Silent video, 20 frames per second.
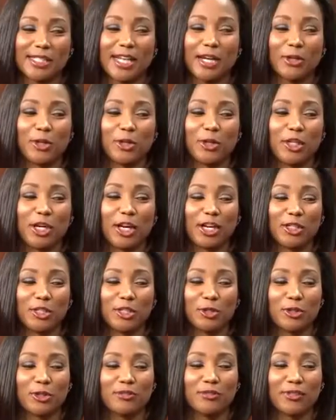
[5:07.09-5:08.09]
see, now you're talking
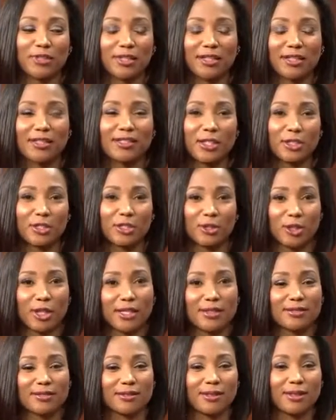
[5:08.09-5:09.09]
two different things here. So
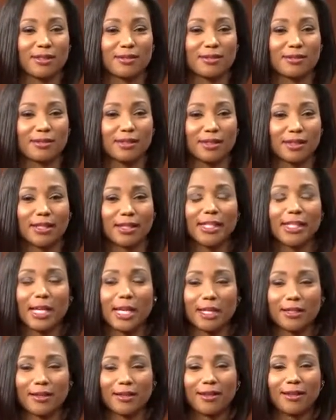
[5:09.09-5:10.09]
let's
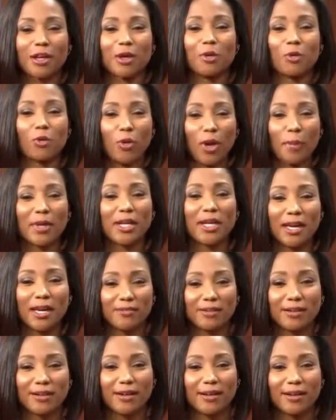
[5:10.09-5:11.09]
delineate. Women
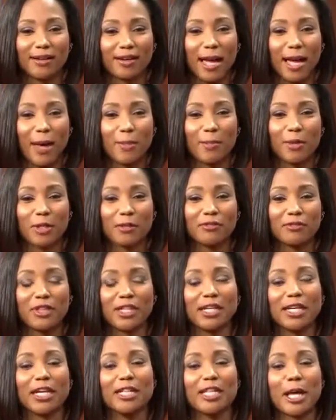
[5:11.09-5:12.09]
have a habit of
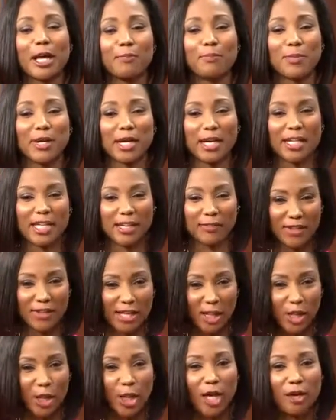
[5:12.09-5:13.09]
thinking that men, if
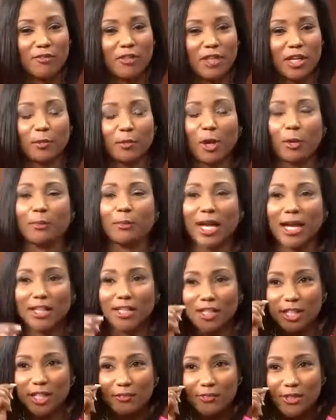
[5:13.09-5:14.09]
they love them, are paying
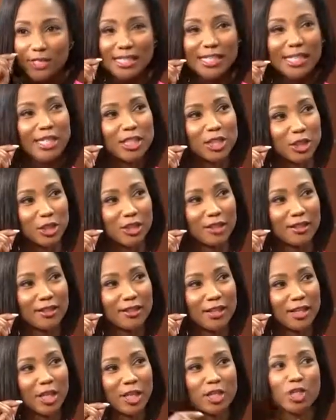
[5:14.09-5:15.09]
enough attention
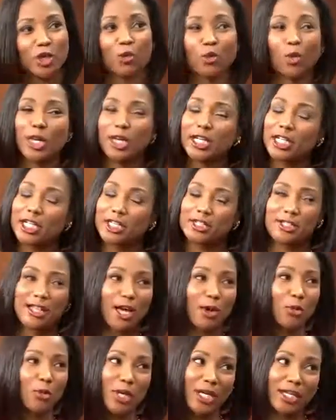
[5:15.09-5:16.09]
to what it is
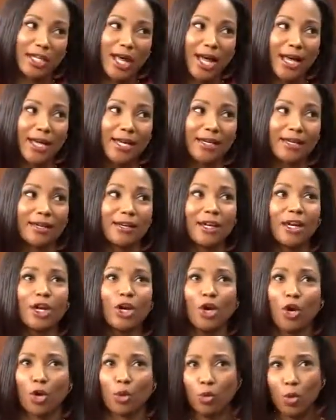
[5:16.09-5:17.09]
that we like
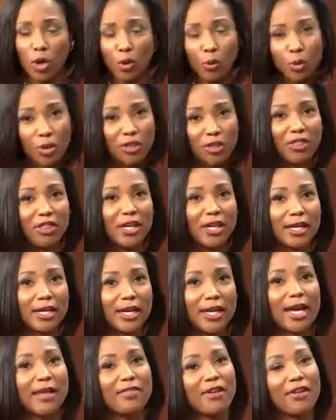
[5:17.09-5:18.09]
or what we're
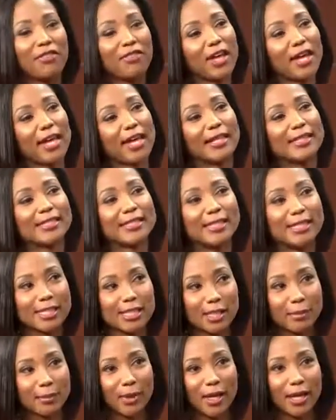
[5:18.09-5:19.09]
thinking, and that they
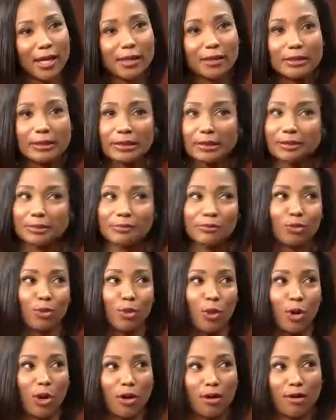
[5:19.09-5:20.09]
anticipate.
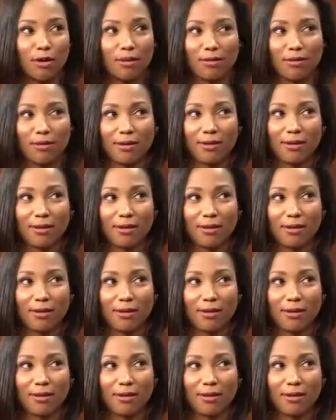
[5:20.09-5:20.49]
Wrong.